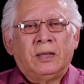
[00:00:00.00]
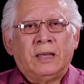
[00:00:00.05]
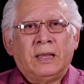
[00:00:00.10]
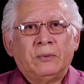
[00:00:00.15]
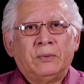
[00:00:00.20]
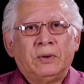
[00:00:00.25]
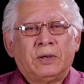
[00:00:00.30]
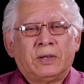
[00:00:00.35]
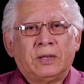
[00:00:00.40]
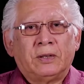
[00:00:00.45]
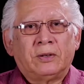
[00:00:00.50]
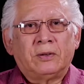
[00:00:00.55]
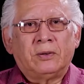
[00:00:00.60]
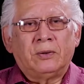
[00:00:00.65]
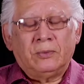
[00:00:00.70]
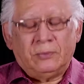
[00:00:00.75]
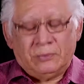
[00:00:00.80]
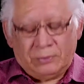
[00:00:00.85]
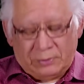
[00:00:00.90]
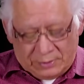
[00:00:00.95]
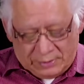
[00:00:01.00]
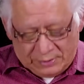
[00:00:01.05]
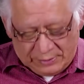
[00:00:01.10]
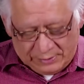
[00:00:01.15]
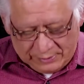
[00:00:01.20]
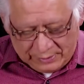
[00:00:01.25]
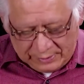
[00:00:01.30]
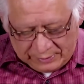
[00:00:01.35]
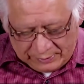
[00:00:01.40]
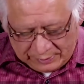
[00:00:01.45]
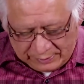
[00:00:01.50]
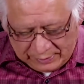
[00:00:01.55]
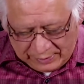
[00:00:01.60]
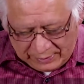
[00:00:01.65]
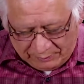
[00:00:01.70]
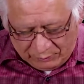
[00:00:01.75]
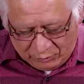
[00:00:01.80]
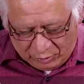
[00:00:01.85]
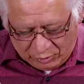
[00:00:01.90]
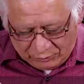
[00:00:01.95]
And we can do a
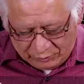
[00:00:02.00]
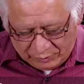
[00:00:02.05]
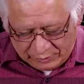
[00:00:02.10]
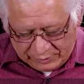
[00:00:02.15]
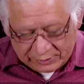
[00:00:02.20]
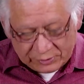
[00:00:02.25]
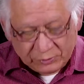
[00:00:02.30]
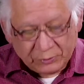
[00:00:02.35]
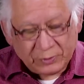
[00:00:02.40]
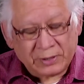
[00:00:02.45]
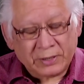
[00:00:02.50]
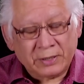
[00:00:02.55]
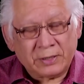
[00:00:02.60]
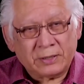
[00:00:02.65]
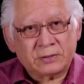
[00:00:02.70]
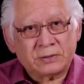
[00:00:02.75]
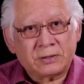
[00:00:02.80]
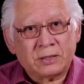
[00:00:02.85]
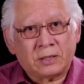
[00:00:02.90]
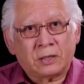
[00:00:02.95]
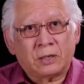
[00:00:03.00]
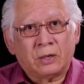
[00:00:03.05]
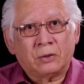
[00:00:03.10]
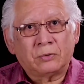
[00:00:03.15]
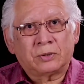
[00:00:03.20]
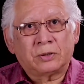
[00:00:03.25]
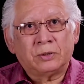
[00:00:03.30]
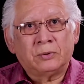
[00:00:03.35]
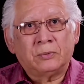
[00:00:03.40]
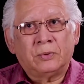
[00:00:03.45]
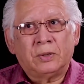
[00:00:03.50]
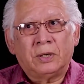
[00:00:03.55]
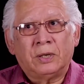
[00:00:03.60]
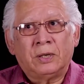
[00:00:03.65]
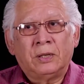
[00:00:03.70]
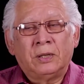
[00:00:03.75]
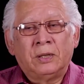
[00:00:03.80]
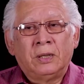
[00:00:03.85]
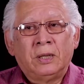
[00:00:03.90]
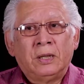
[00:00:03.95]
lot more with this. We can go
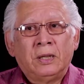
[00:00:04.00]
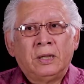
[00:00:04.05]
to